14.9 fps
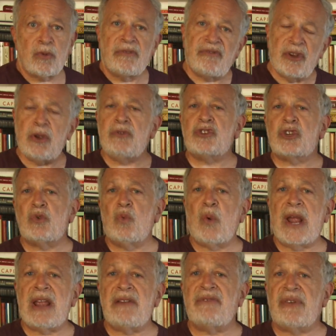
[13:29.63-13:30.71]
refused to
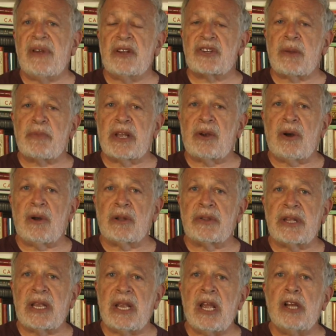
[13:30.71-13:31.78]
waive something
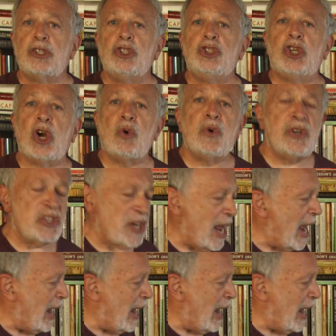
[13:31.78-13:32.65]
called the Jones